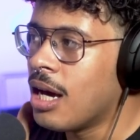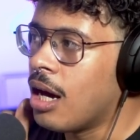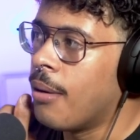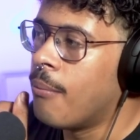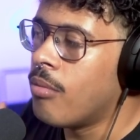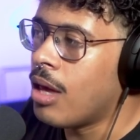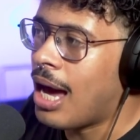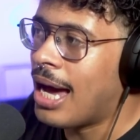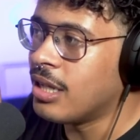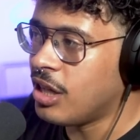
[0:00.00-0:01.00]
Um,
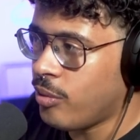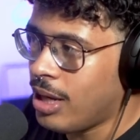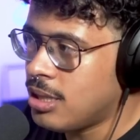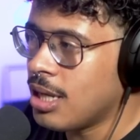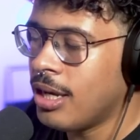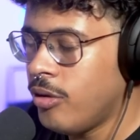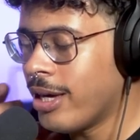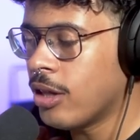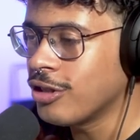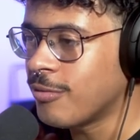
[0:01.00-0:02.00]
and then you eat it, and you
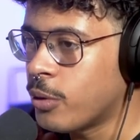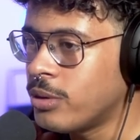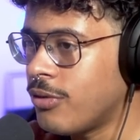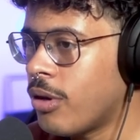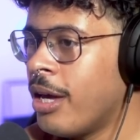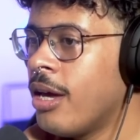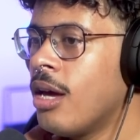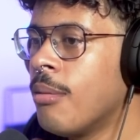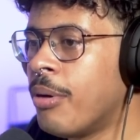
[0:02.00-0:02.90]
get lots of protein from it.